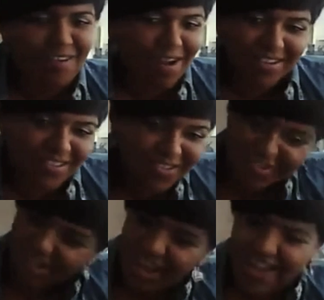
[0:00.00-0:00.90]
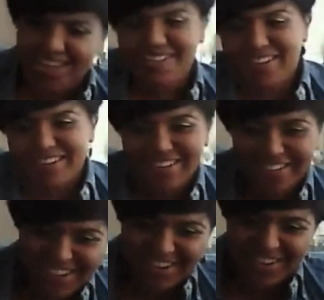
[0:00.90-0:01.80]
I ran through that, like,
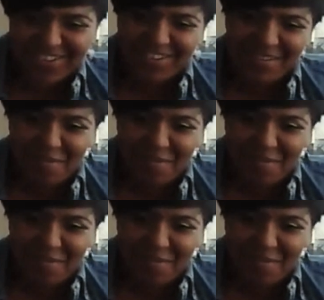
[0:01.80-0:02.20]
you know,